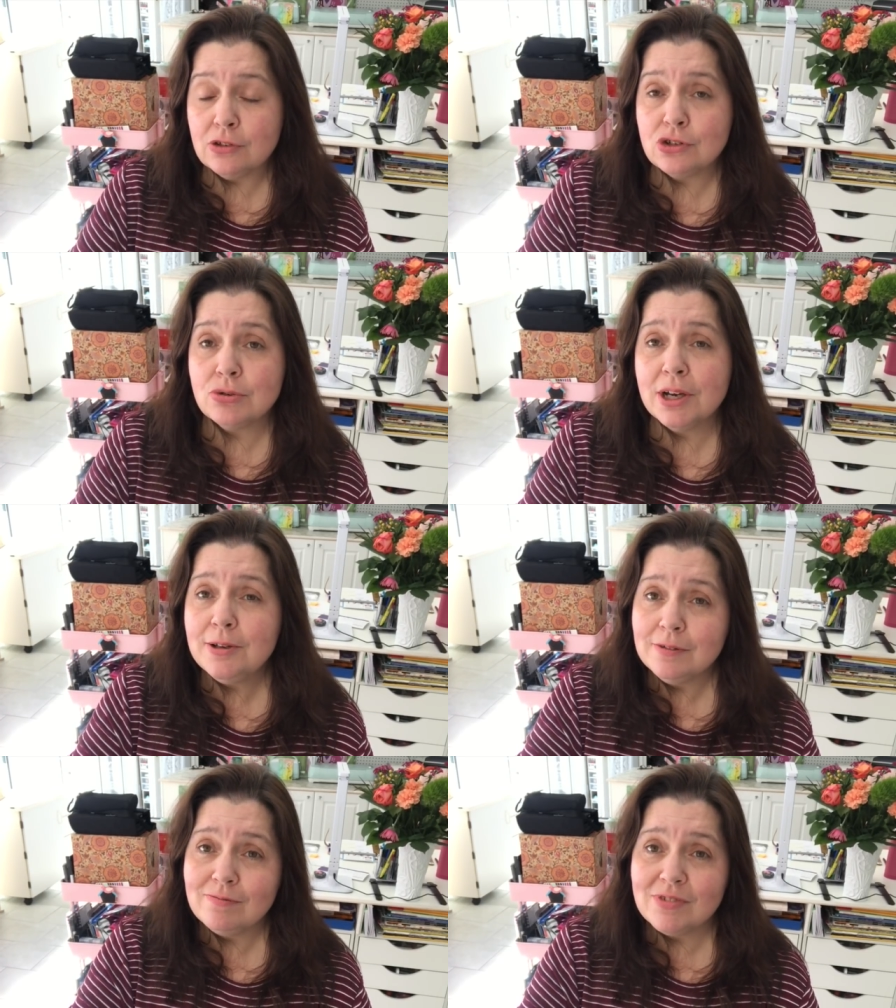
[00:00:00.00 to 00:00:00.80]
to try
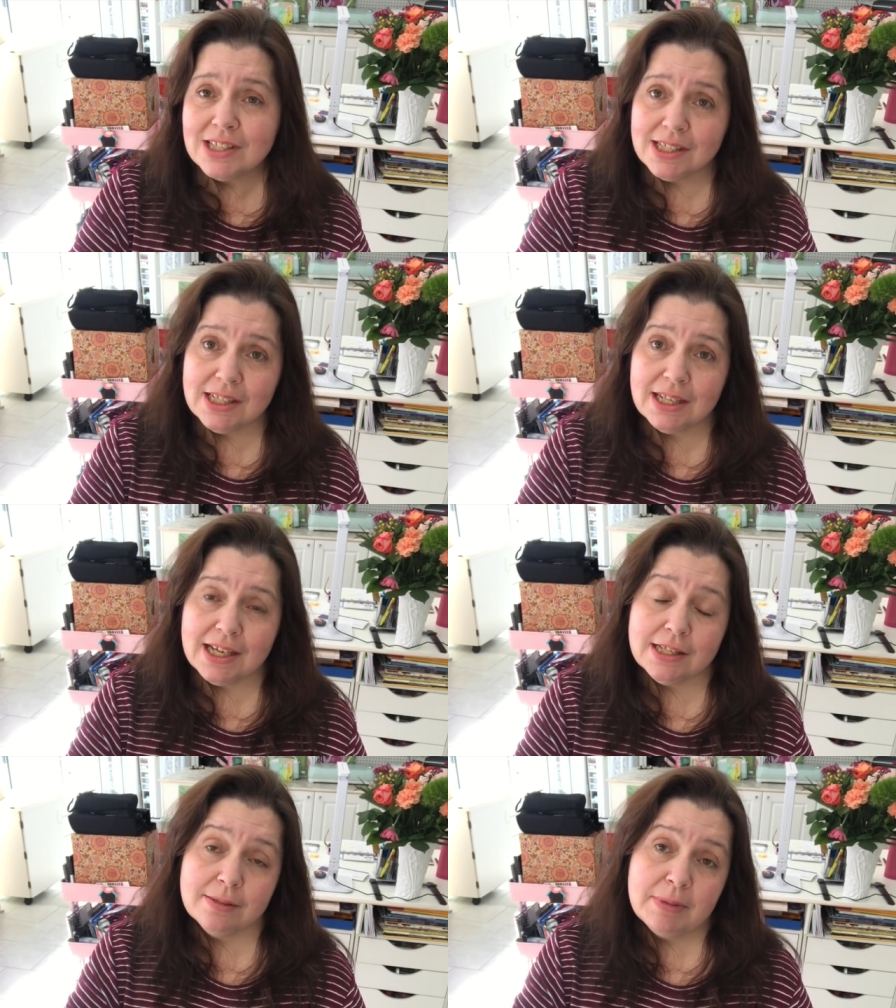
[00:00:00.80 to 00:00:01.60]
to visit
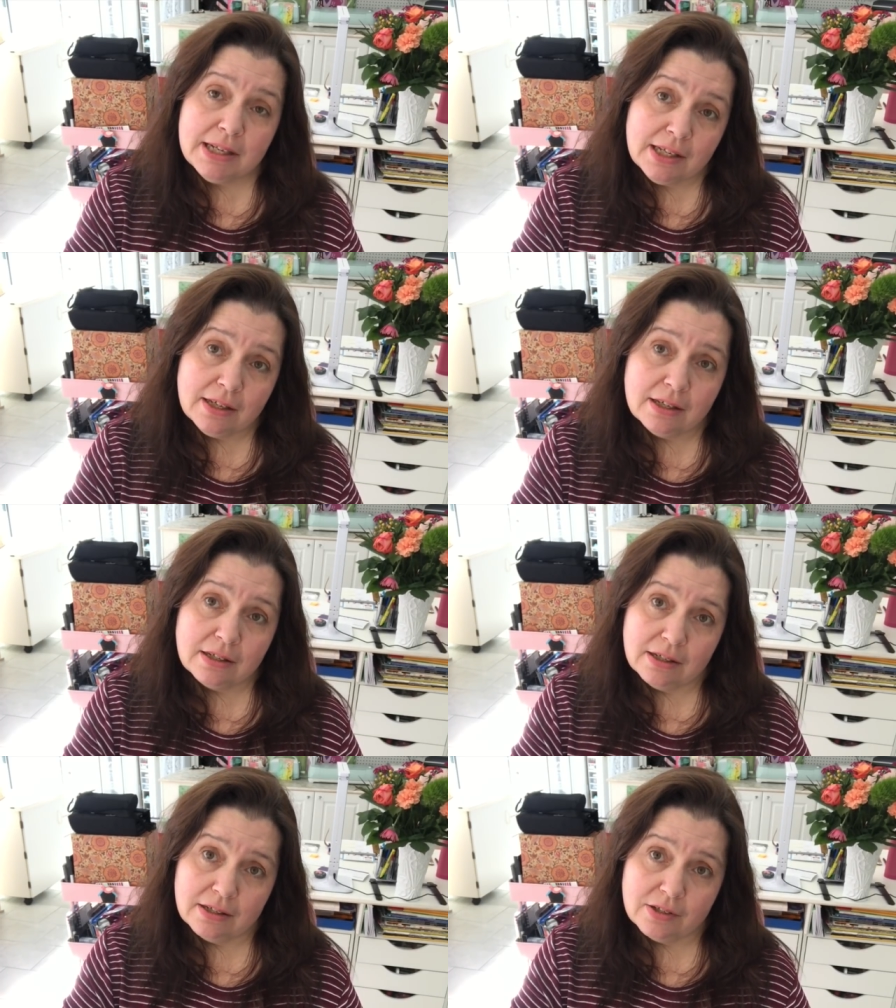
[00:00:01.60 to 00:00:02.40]
as many